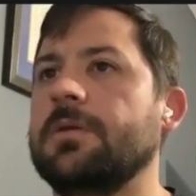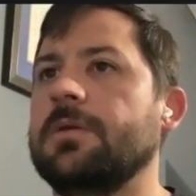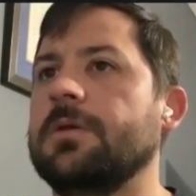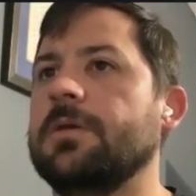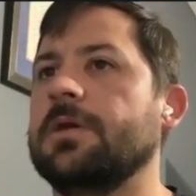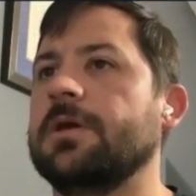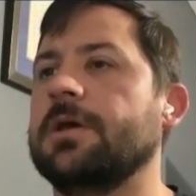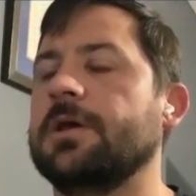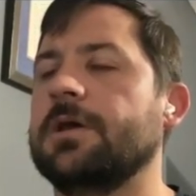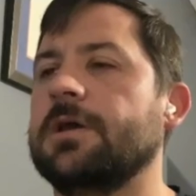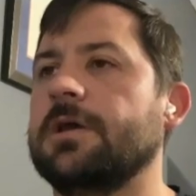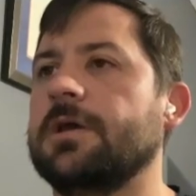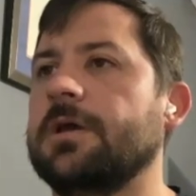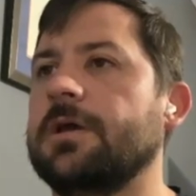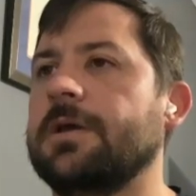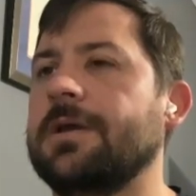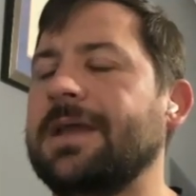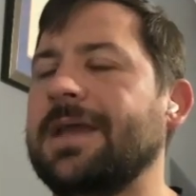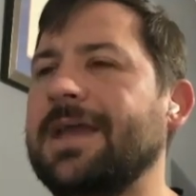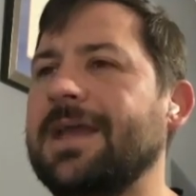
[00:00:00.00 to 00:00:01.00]

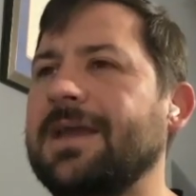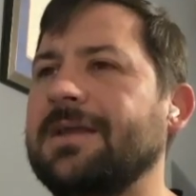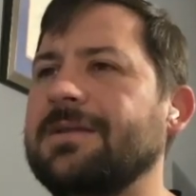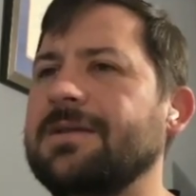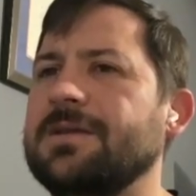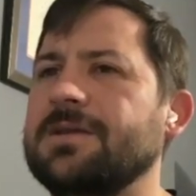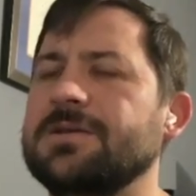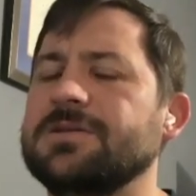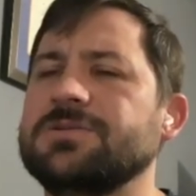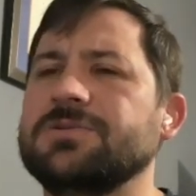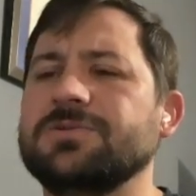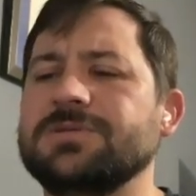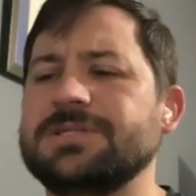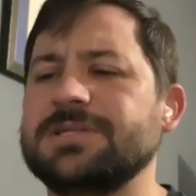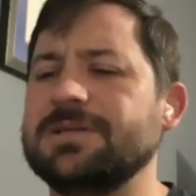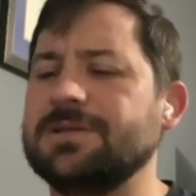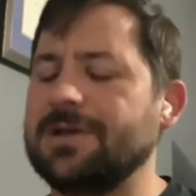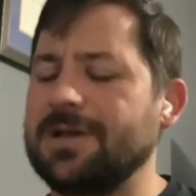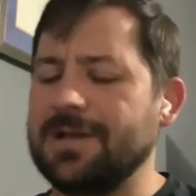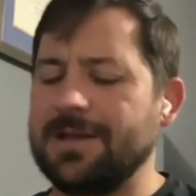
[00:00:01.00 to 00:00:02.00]
And so
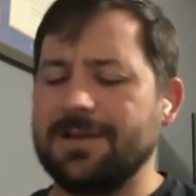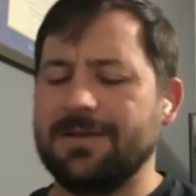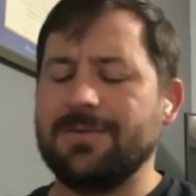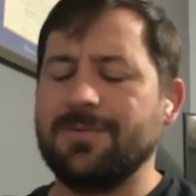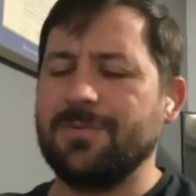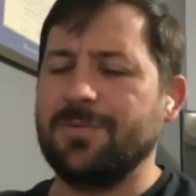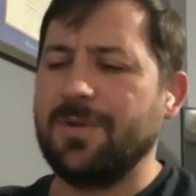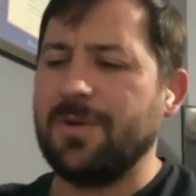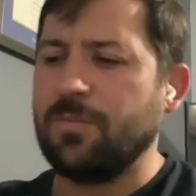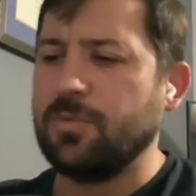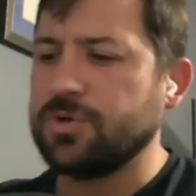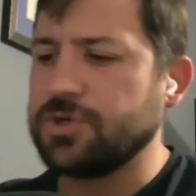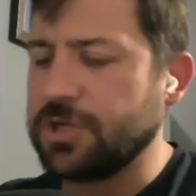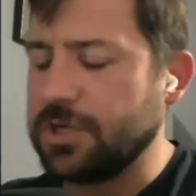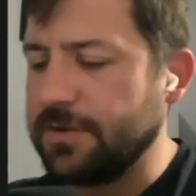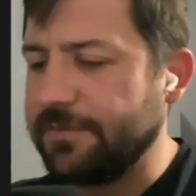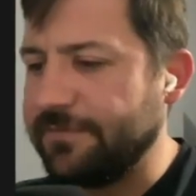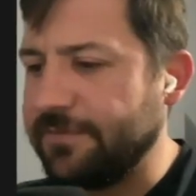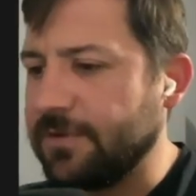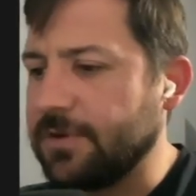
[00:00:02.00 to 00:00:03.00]
and we're trying
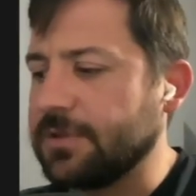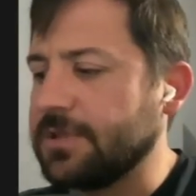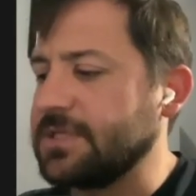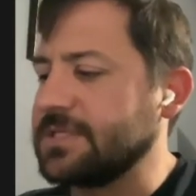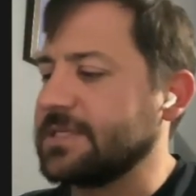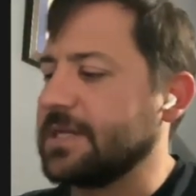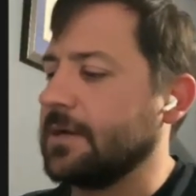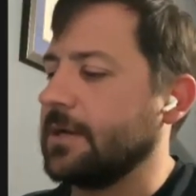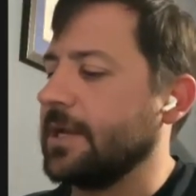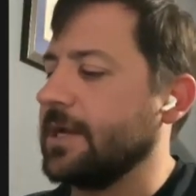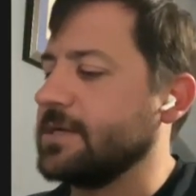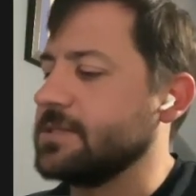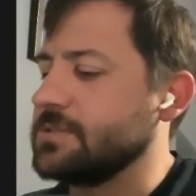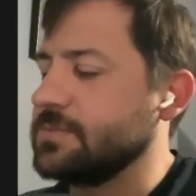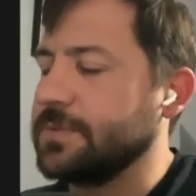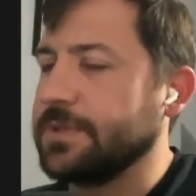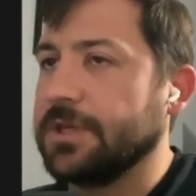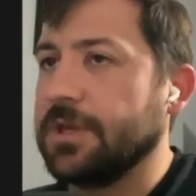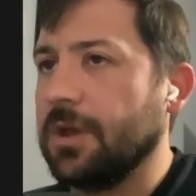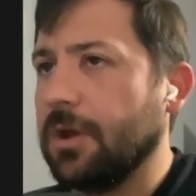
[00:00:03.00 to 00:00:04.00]
to figure this out as
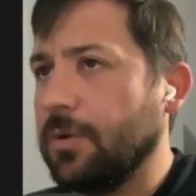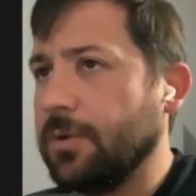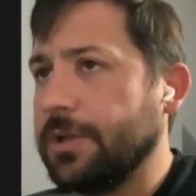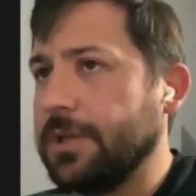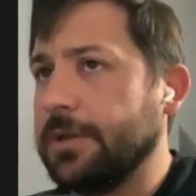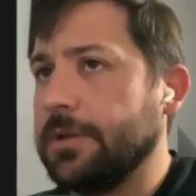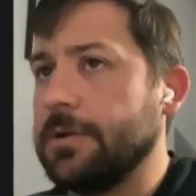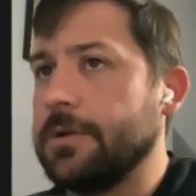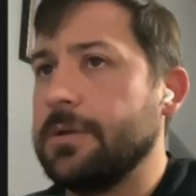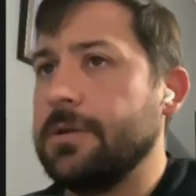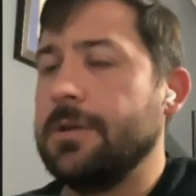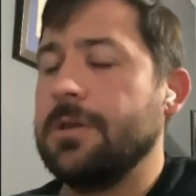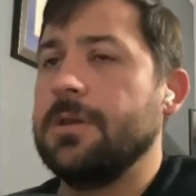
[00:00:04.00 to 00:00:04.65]
we go here.